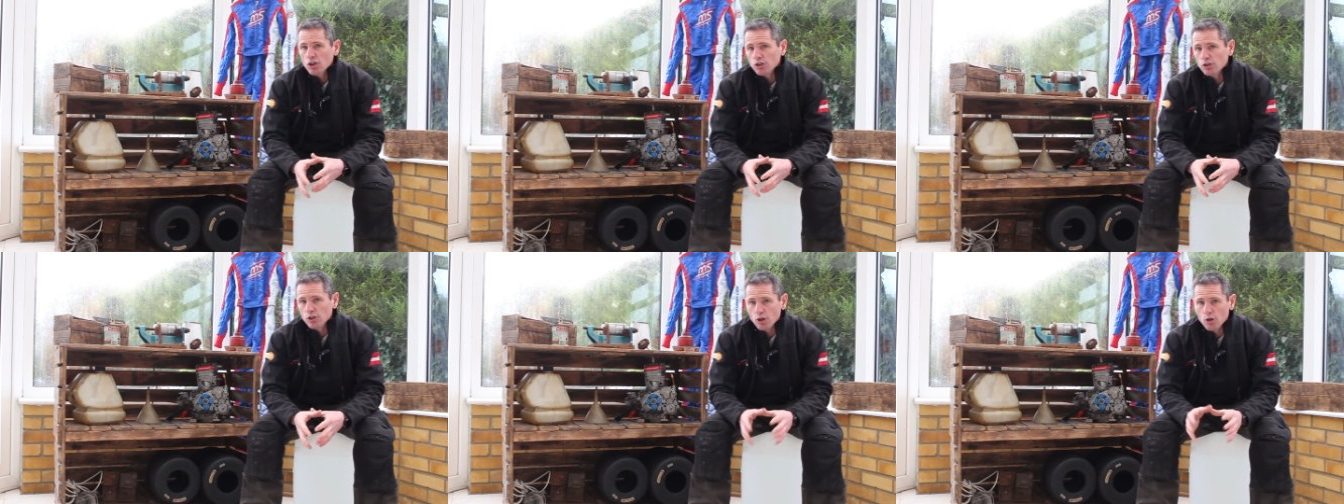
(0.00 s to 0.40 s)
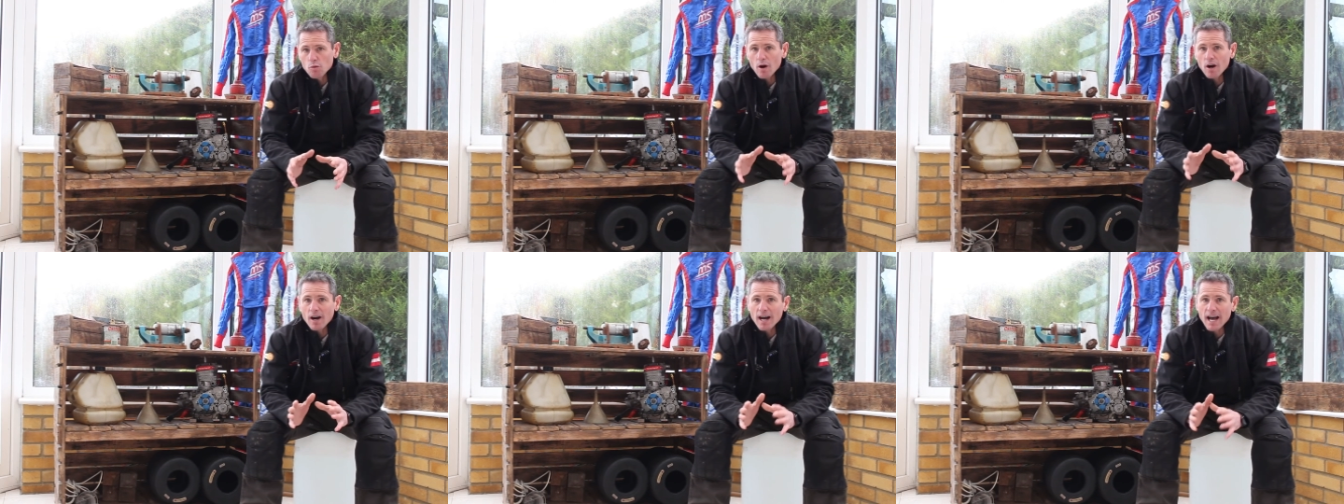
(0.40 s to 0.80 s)

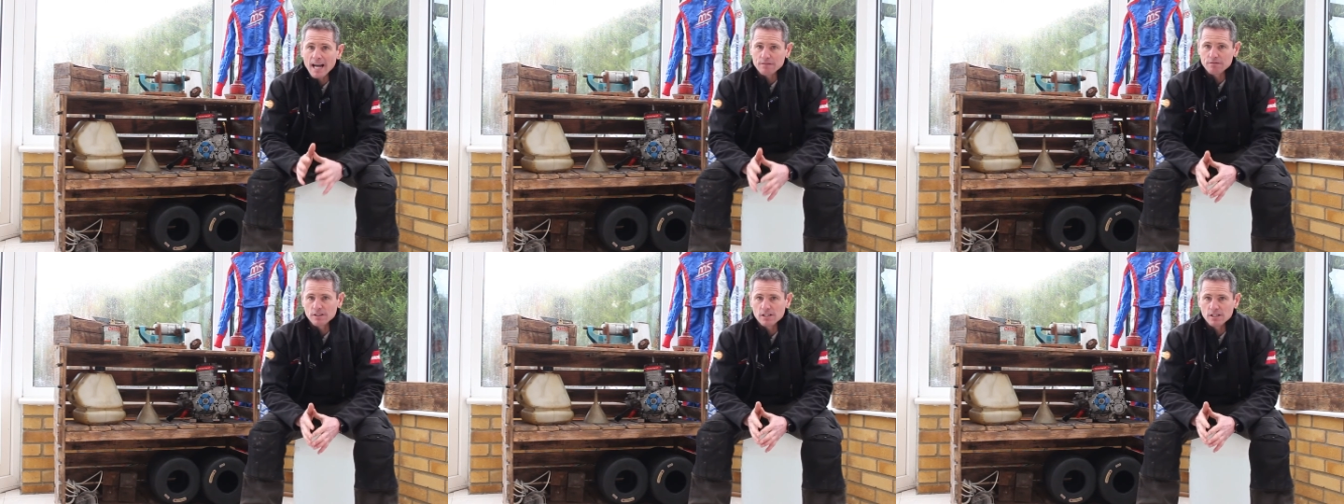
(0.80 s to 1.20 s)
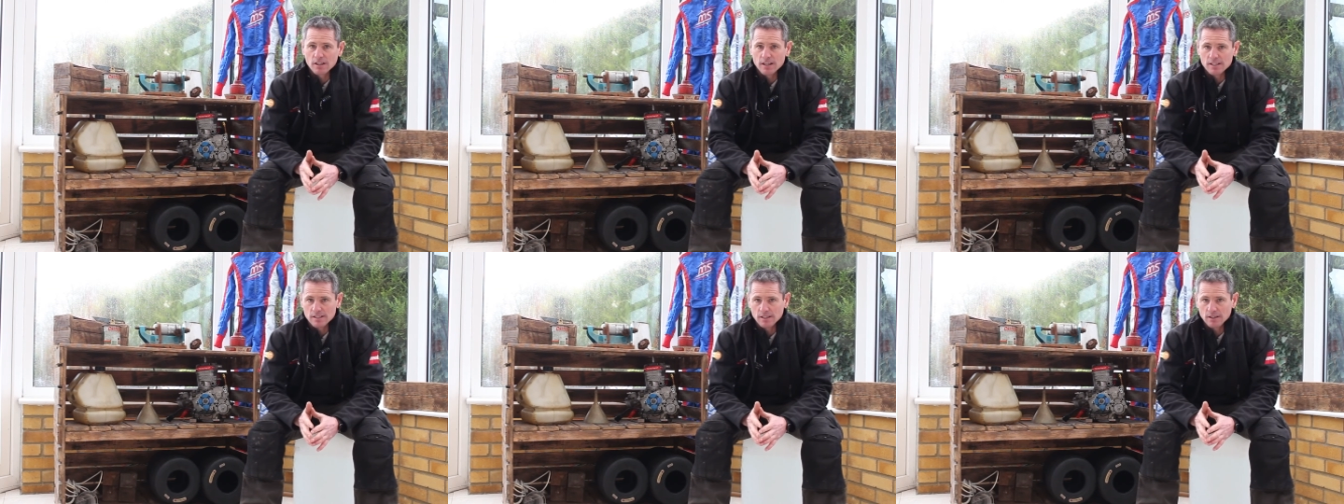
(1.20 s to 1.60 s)
you are
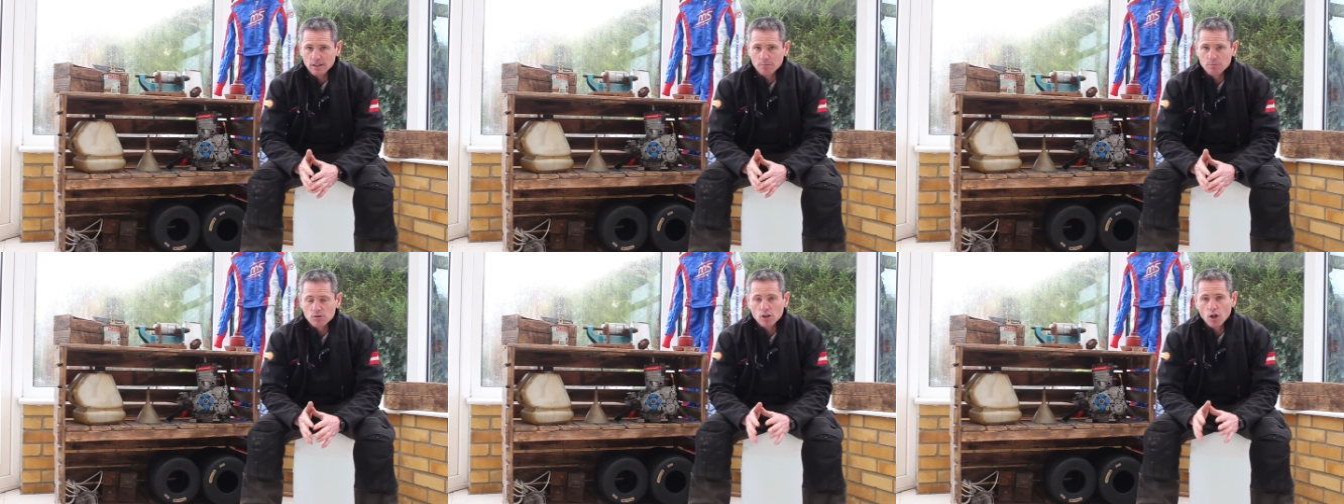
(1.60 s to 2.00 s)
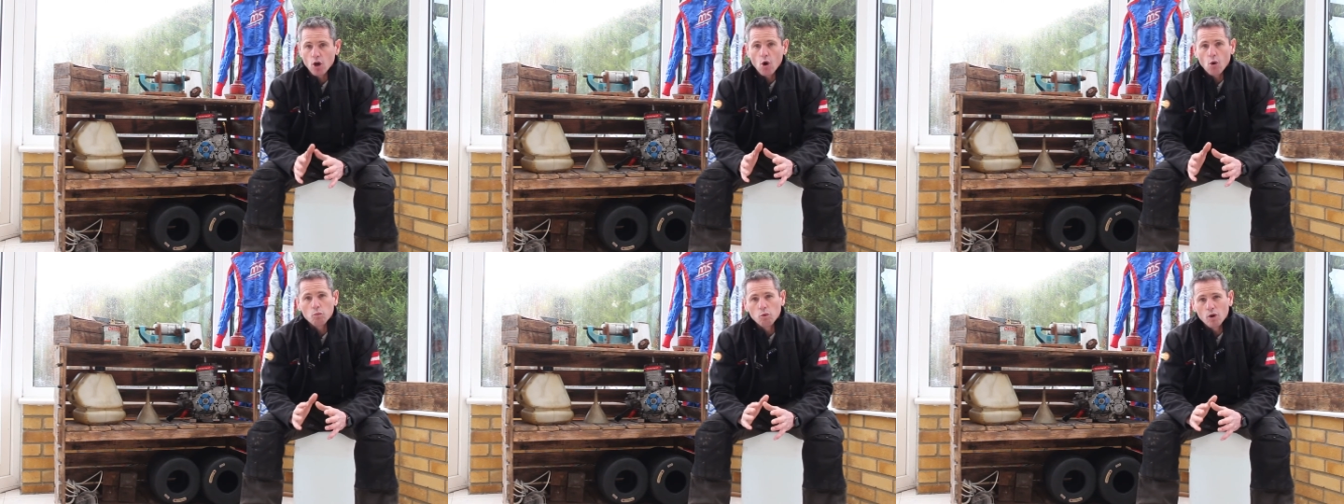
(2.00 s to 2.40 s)
advertising them. So
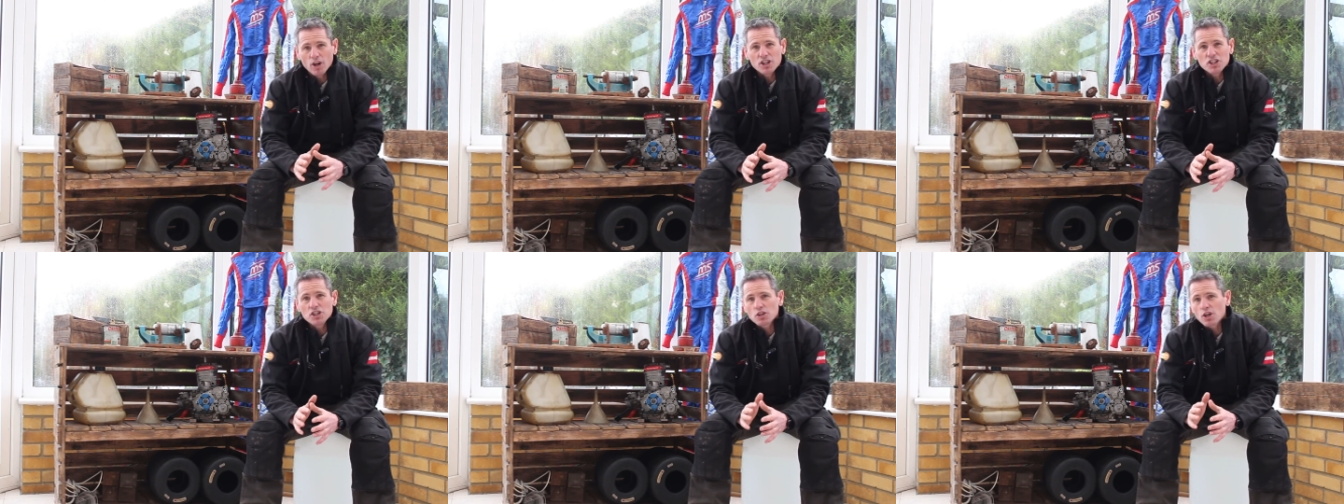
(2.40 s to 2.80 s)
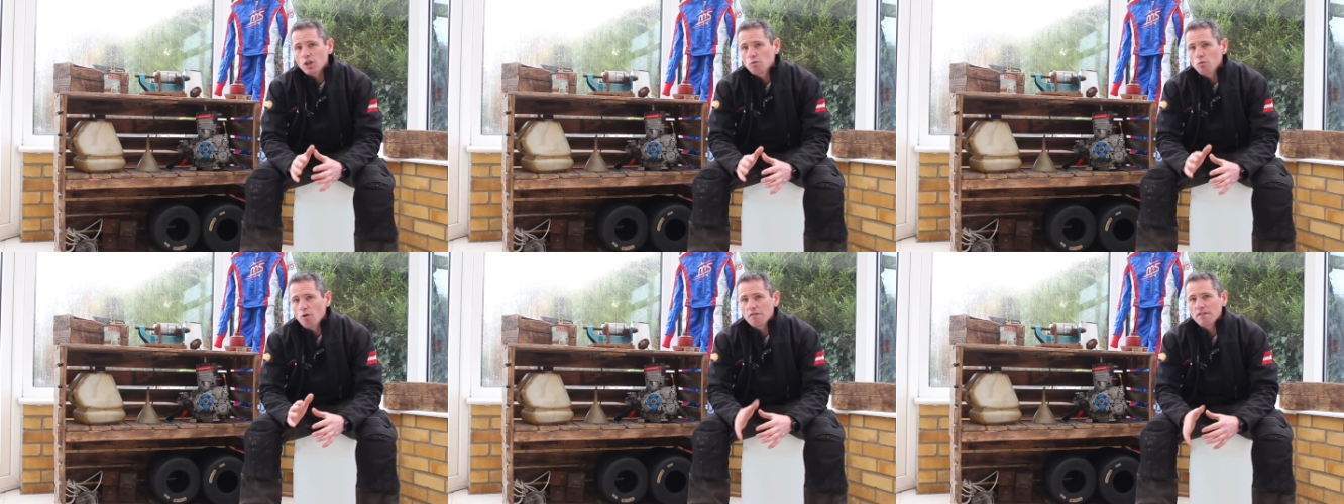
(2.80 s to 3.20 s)
what are you
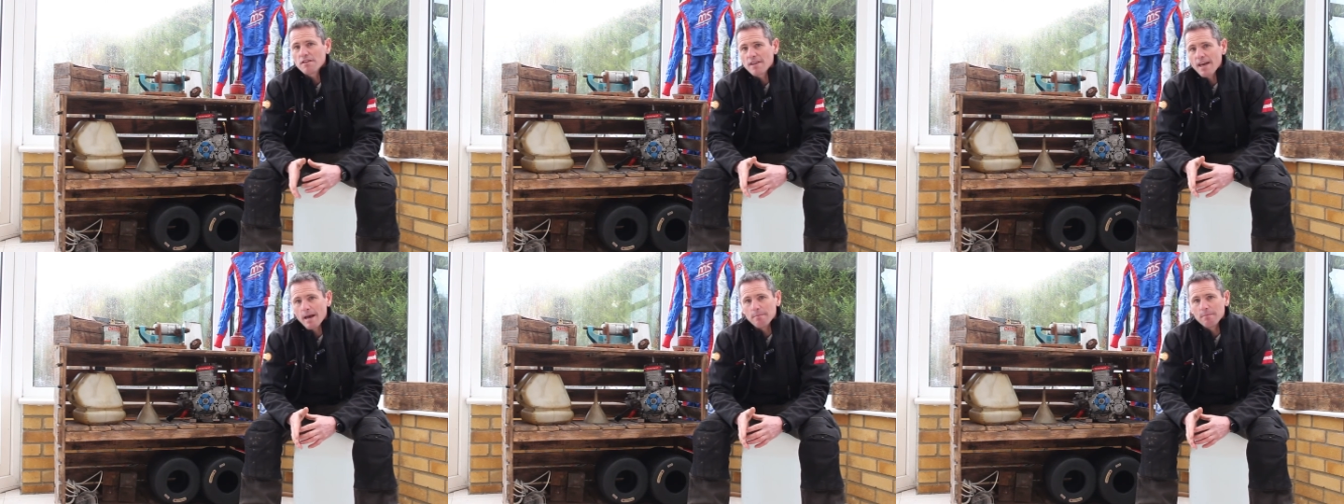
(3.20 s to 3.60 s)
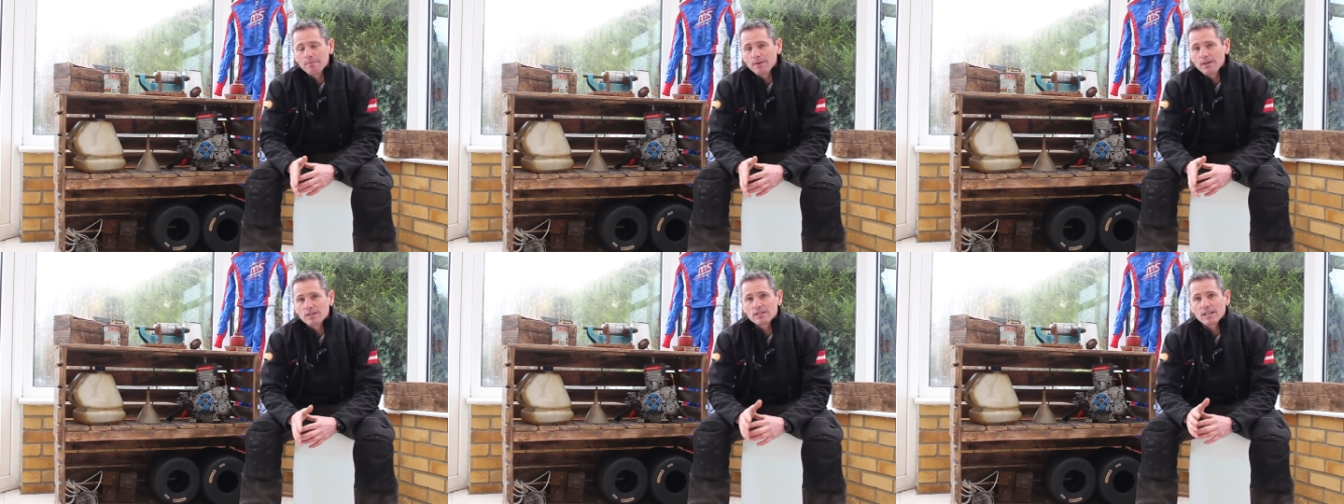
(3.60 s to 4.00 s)
going to offer
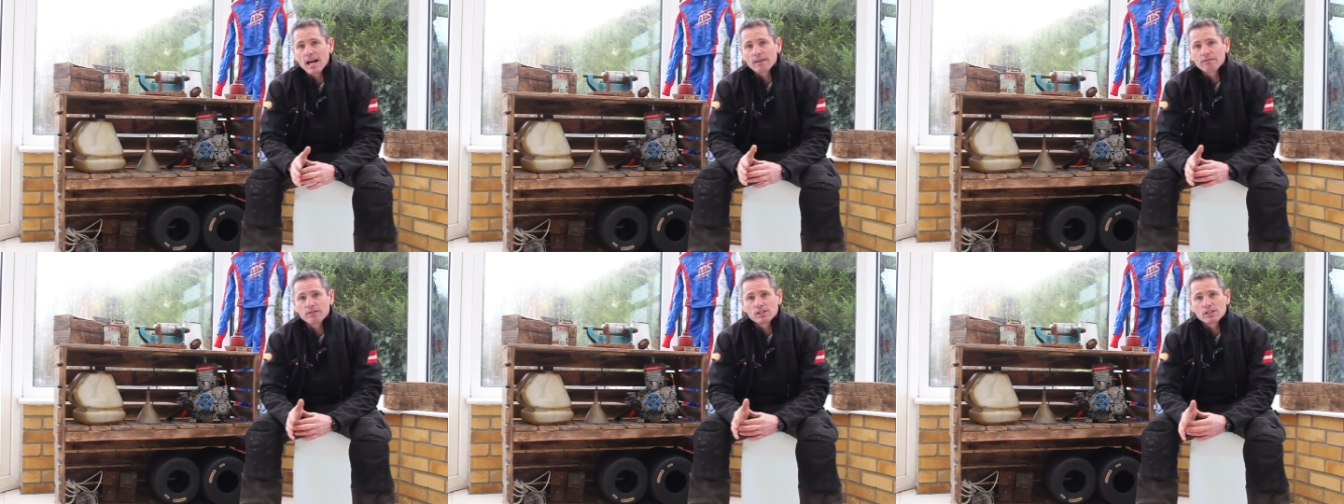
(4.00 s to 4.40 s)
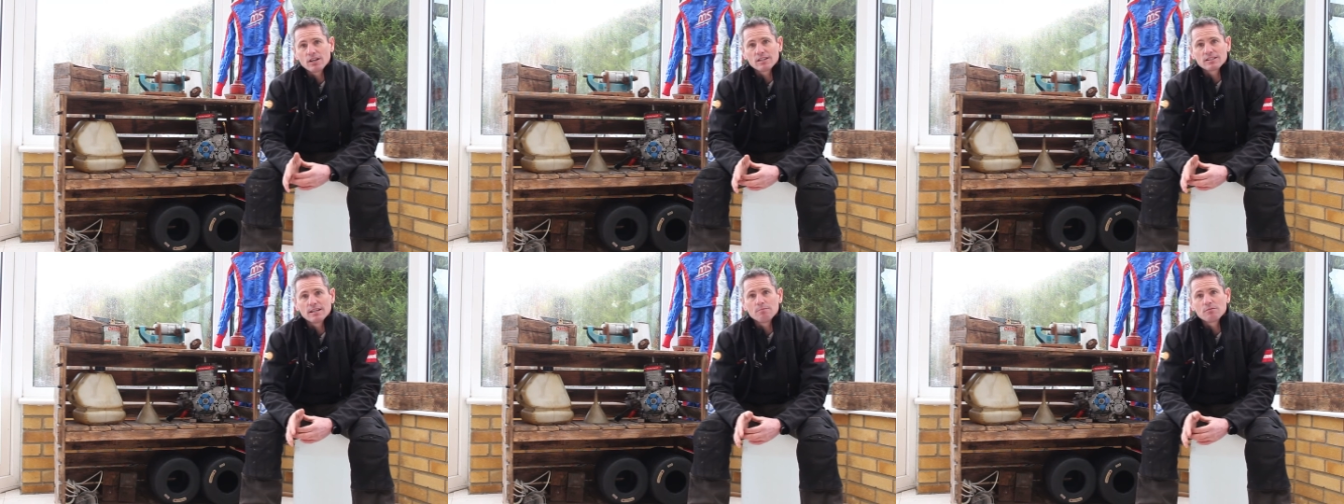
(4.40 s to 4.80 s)
them to
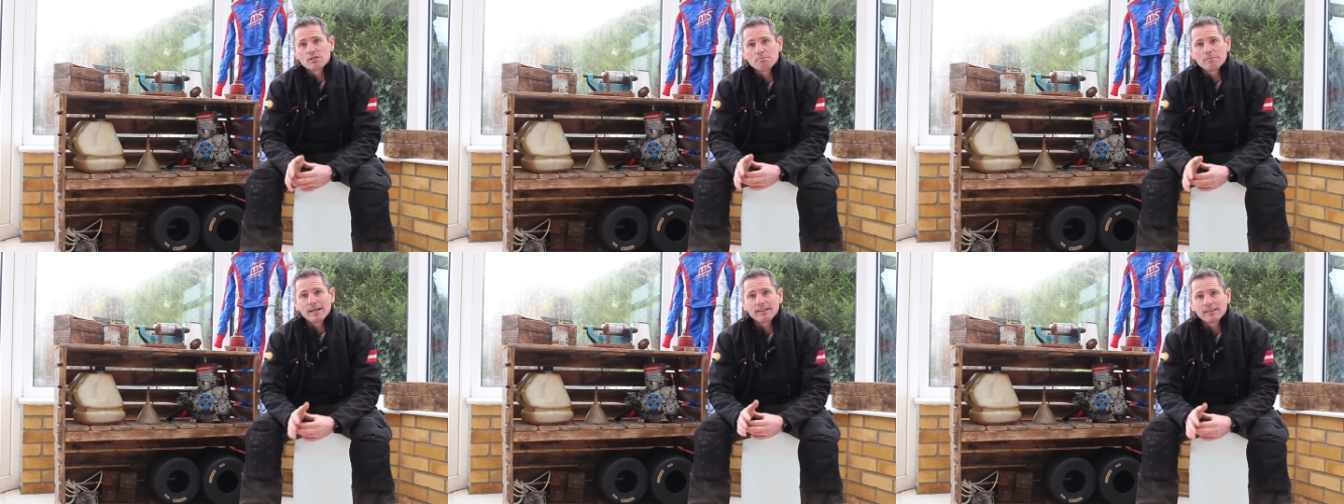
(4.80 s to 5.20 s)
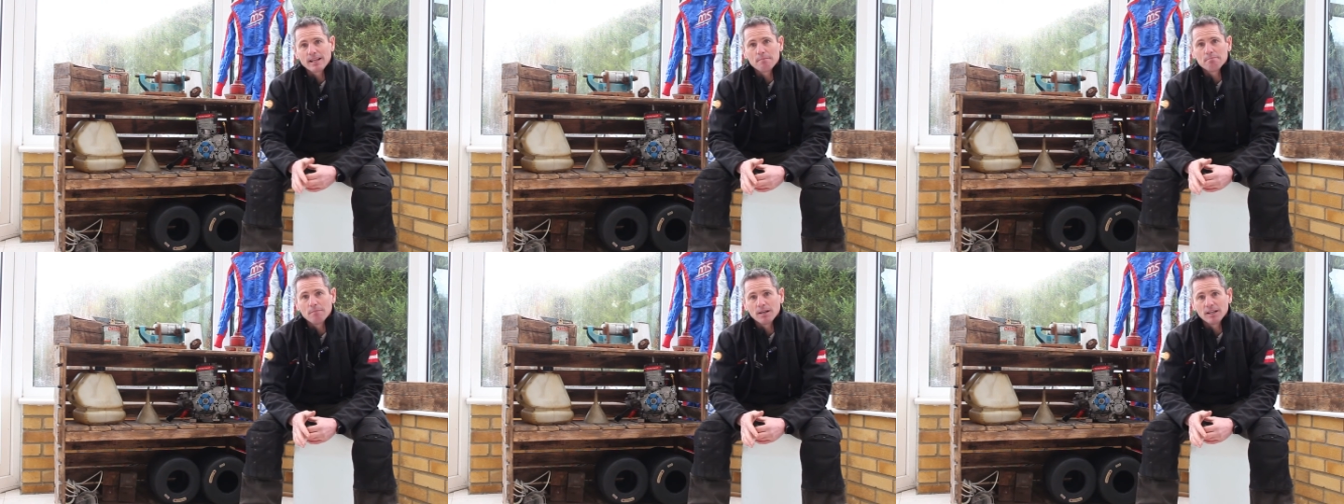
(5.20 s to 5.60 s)
advertise them to make
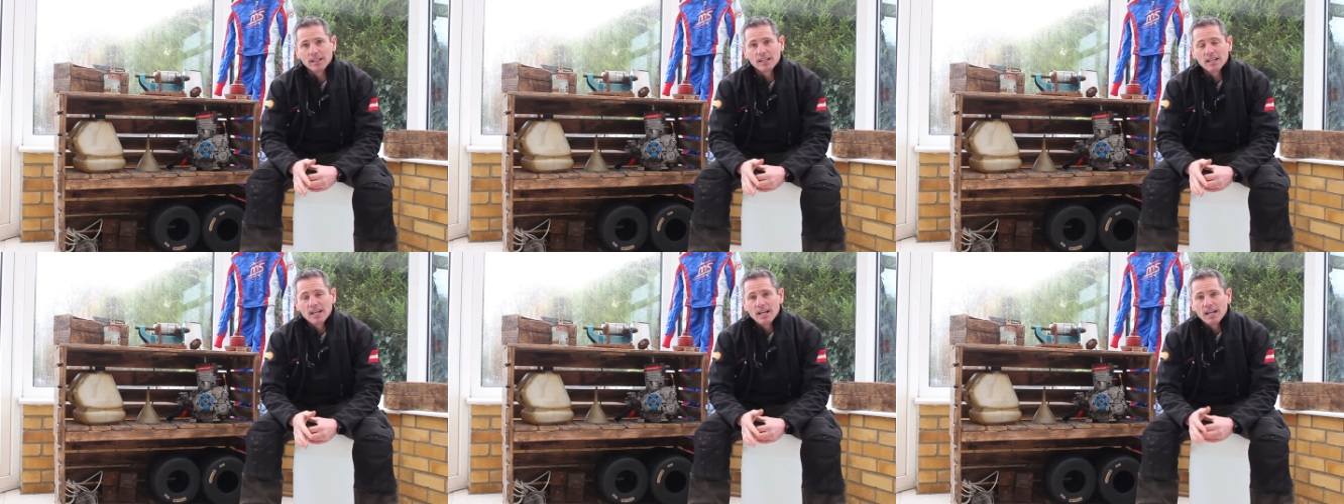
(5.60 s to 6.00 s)
them money?